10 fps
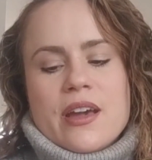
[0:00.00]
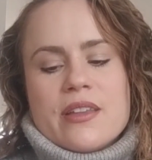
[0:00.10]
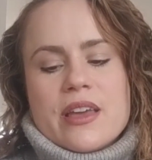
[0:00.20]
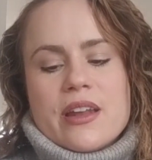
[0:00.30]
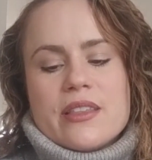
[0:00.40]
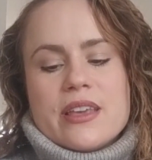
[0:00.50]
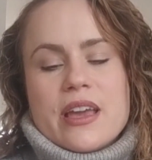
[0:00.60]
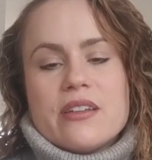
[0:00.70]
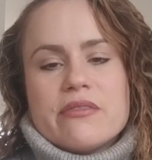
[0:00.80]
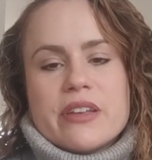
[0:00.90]
And then at the
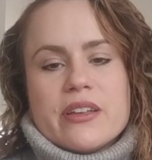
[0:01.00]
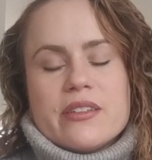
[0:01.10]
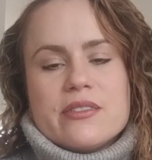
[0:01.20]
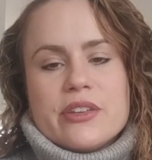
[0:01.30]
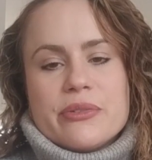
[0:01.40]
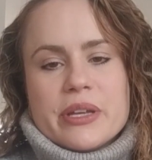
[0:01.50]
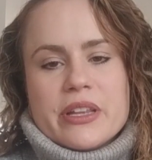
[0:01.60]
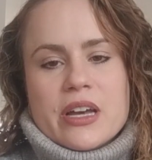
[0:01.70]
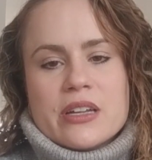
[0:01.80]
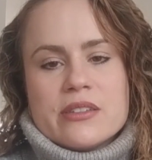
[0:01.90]
end of it, you
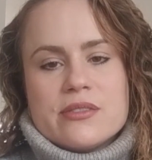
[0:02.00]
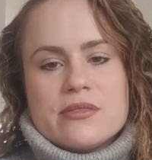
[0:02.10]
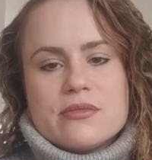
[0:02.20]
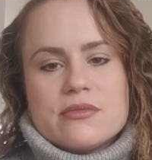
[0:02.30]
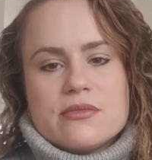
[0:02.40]
realize